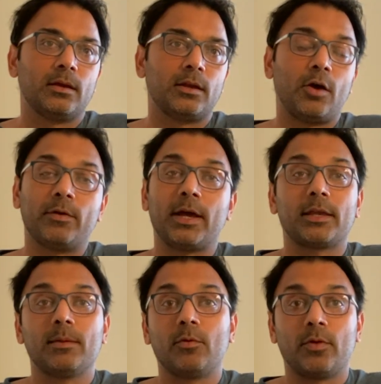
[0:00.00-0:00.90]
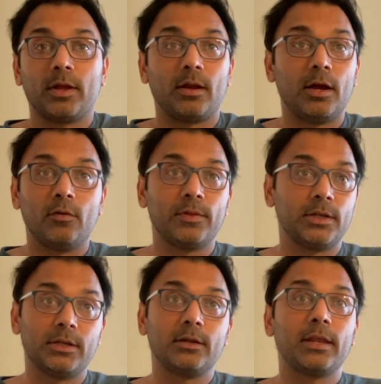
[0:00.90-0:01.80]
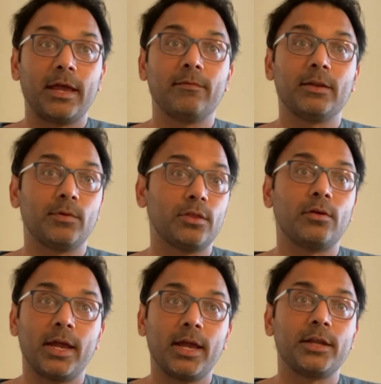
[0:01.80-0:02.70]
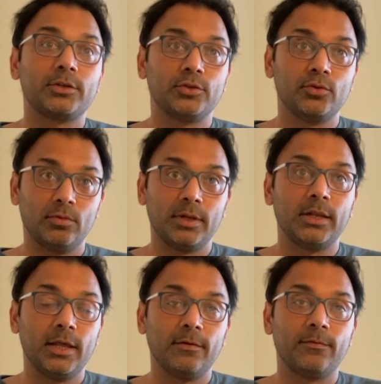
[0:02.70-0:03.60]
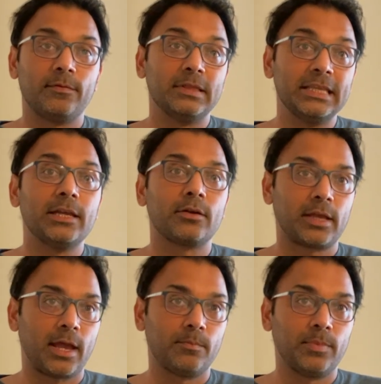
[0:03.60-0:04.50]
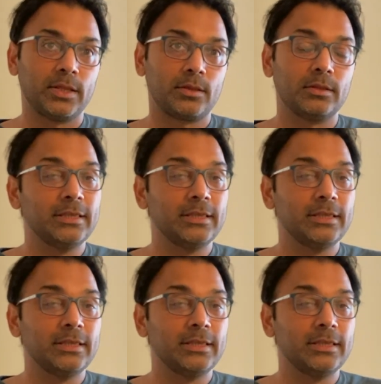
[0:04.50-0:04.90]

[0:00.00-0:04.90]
Now, when I came over here, I obviously didn't have anyone, so I had to live near campus,